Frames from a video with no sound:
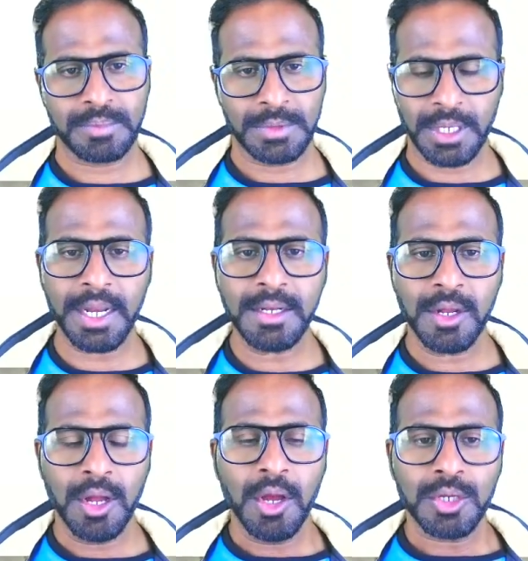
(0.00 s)
Correct?
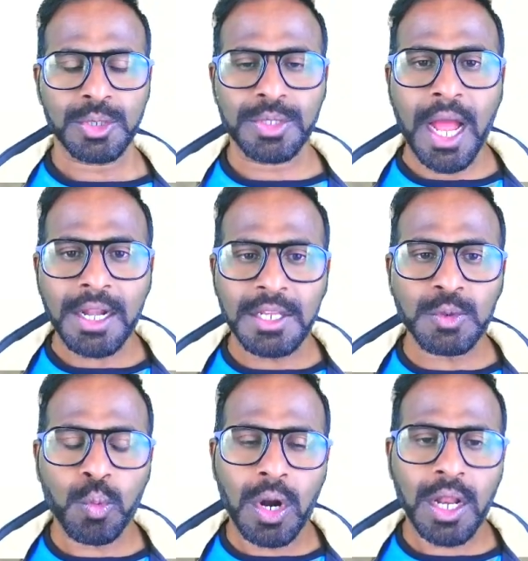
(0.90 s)
So that is
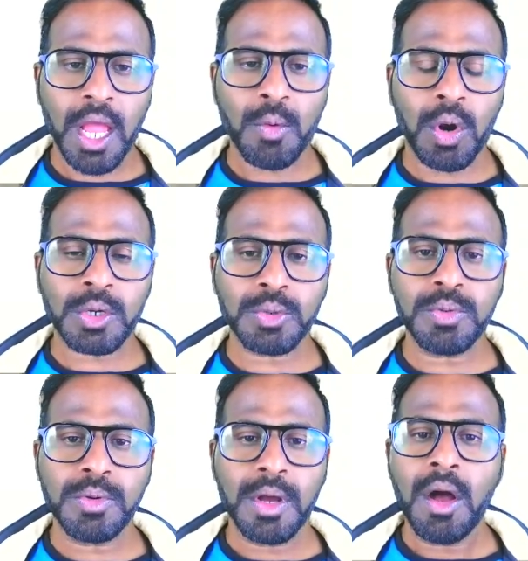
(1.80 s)
what I want
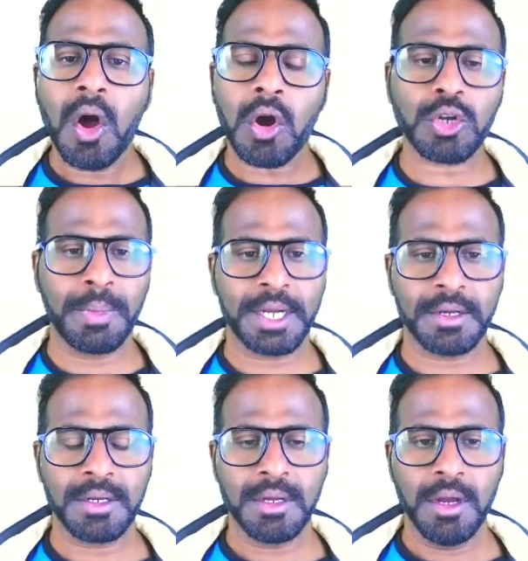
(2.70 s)
to automate.
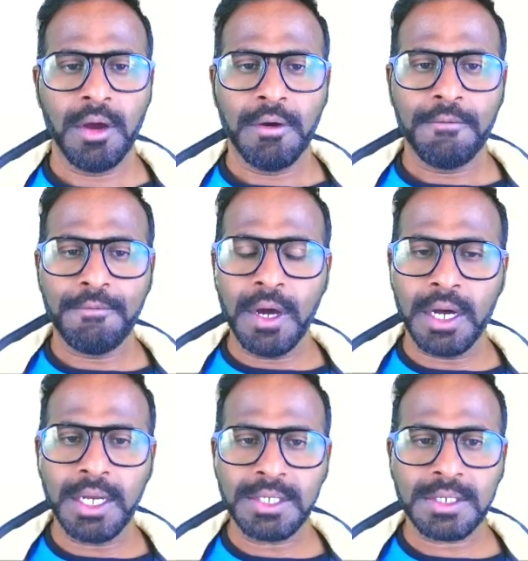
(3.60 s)

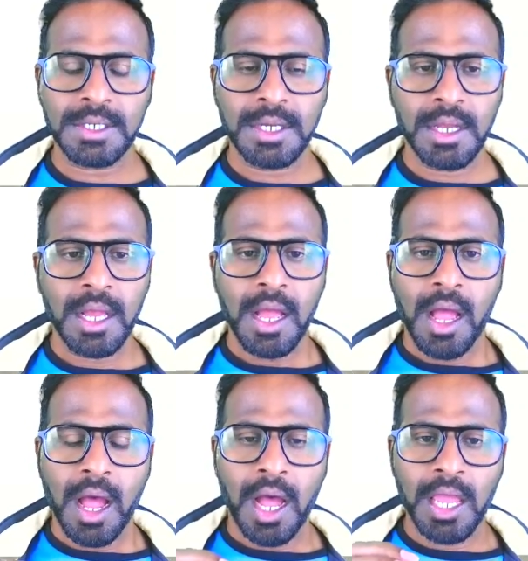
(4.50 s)
First,
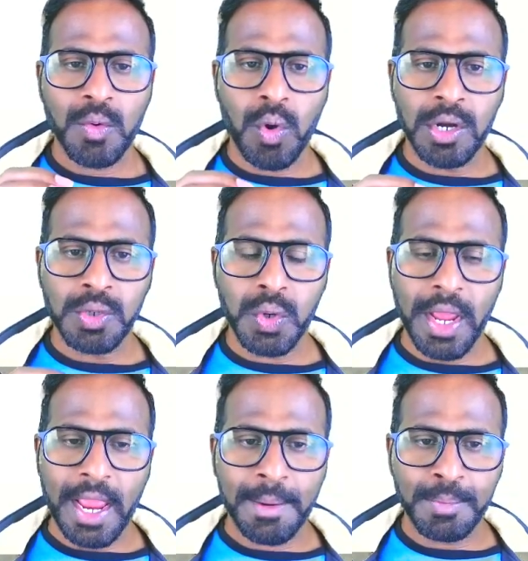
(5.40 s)
I want to
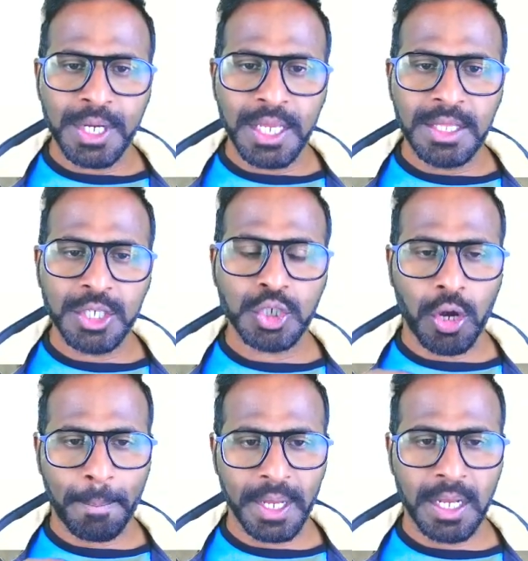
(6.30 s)
empty the
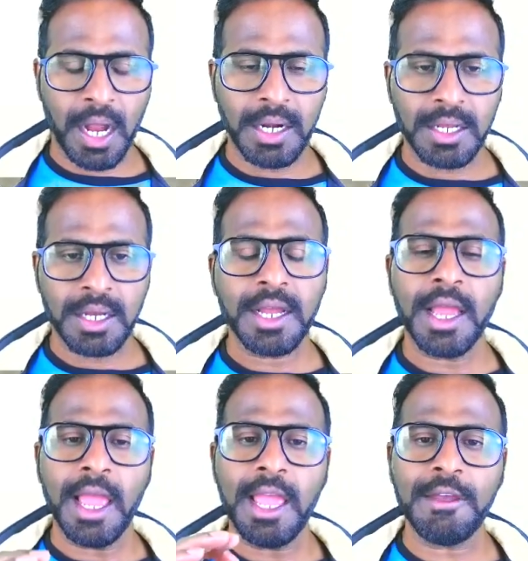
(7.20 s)
shopping cart
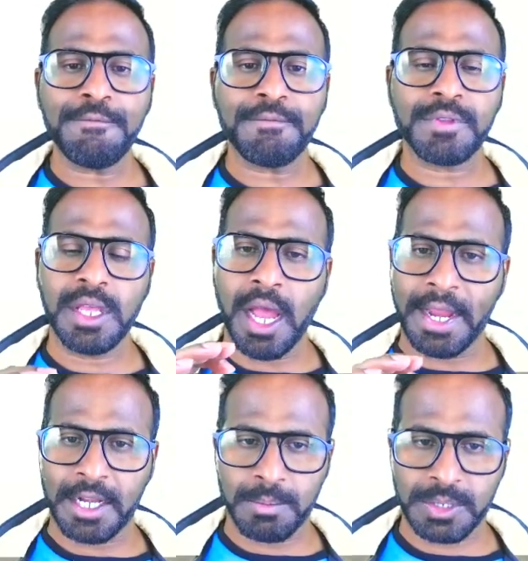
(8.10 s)
if the
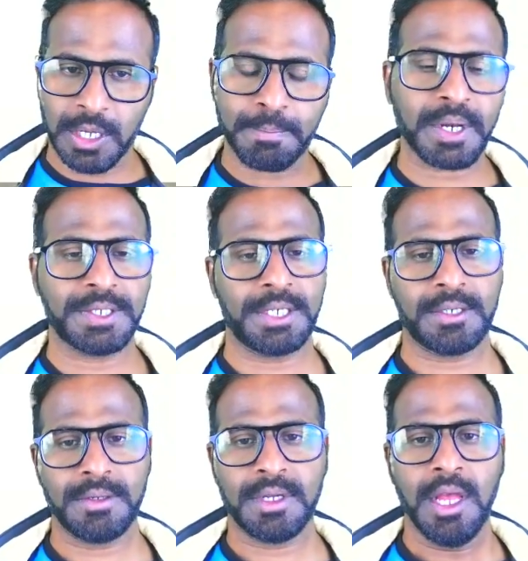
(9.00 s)
items are present.
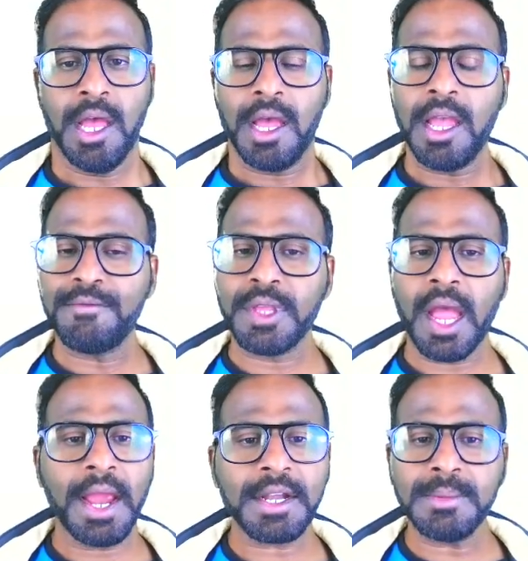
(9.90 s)
If the
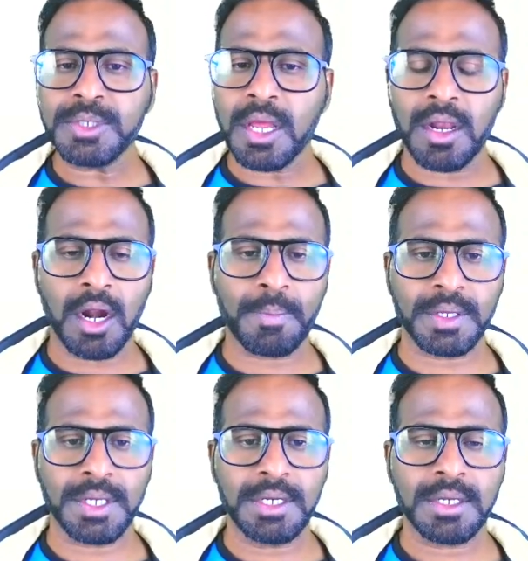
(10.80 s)
items are not
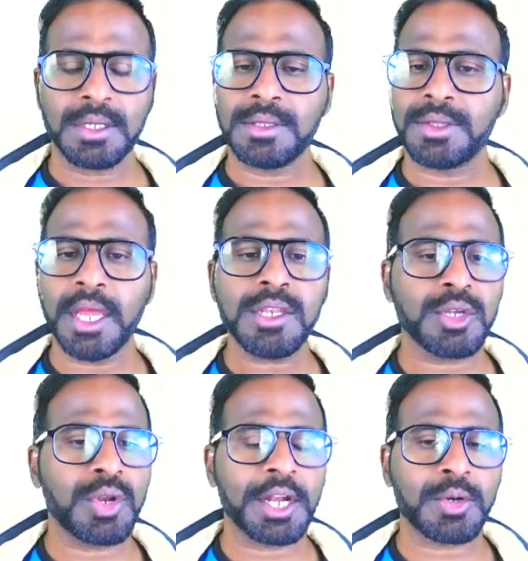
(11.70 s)
present, then you
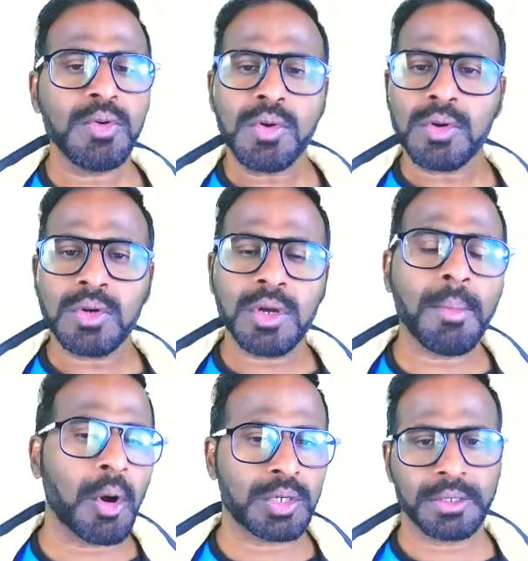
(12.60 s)
need to
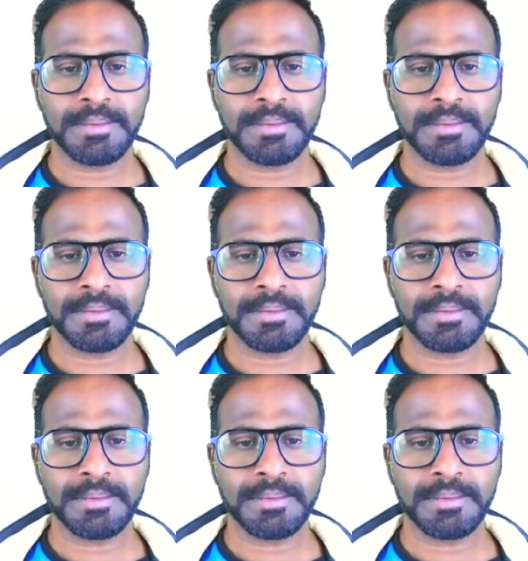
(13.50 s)
come out.